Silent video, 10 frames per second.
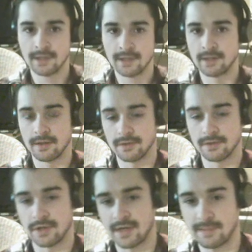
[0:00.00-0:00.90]
their
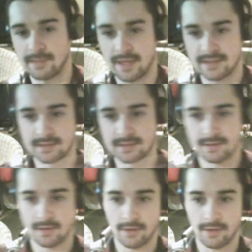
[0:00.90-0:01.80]
talking pace
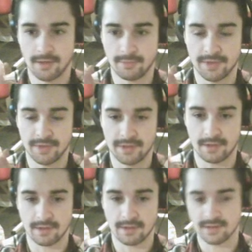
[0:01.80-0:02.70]
caught up with their.
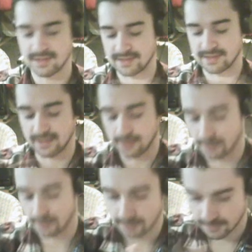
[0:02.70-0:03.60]
This is a side note,
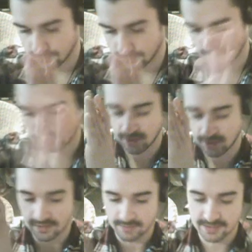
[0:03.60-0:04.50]
but their talking
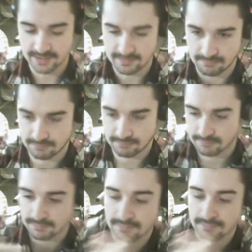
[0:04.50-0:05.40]
pace
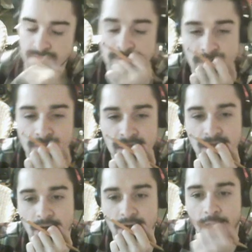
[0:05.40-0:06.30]

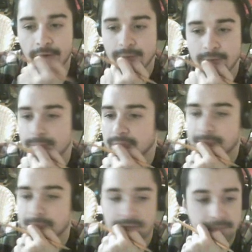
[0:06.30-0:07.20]
caught up with
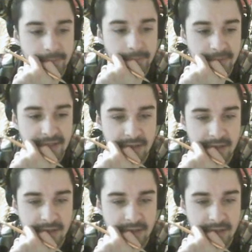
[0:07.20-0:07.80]
what they're reading.